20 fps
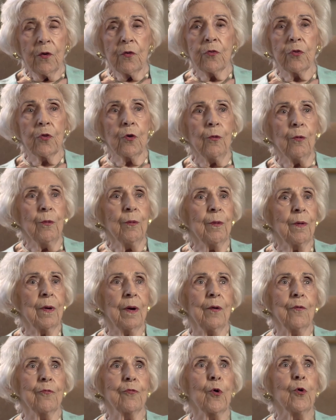So,
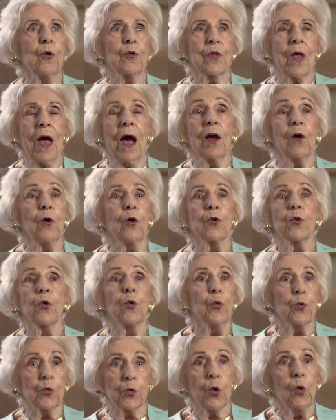of course, I got
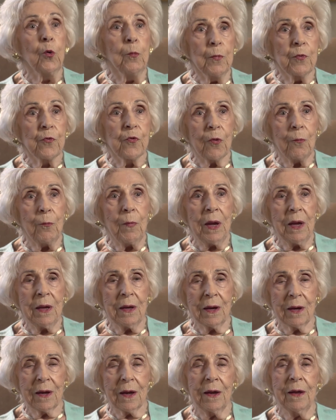hooked almost
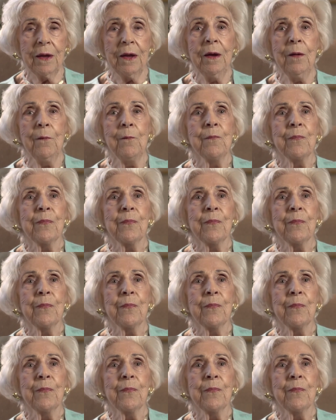immediately.